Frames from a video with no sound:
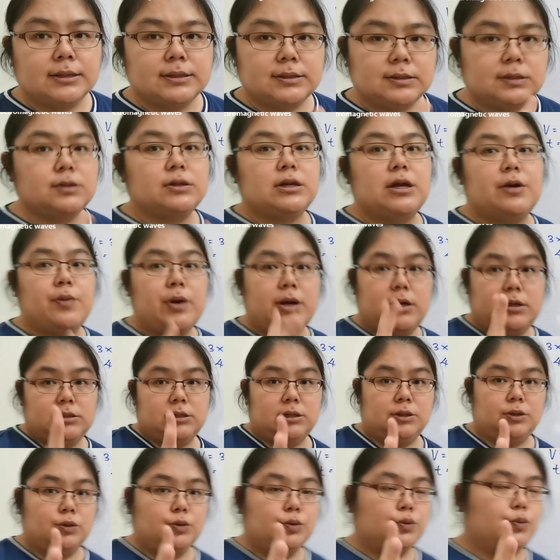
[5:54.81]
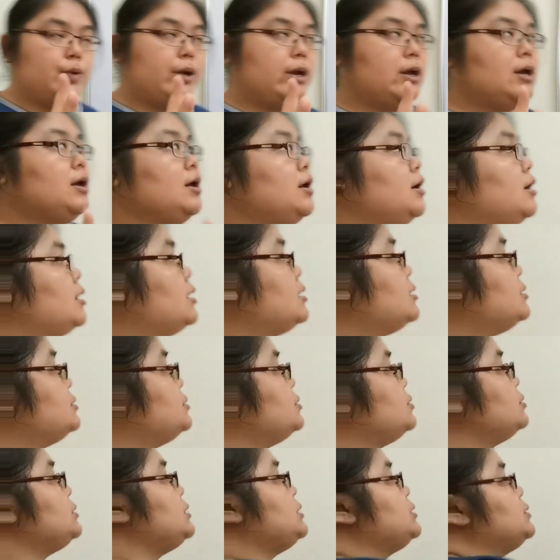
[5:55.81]
So that one is a two-way.
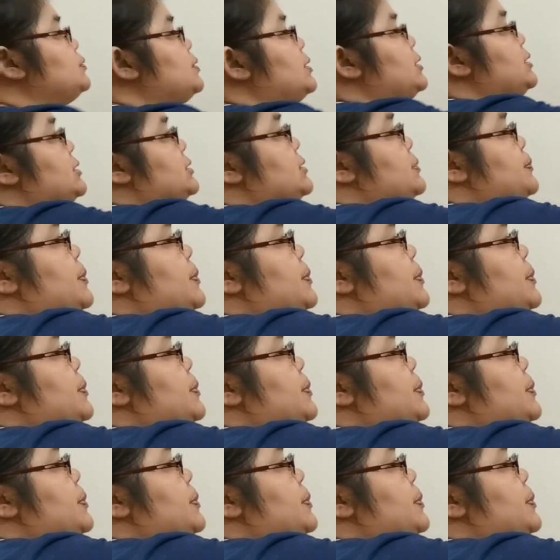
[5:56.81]
So this one, the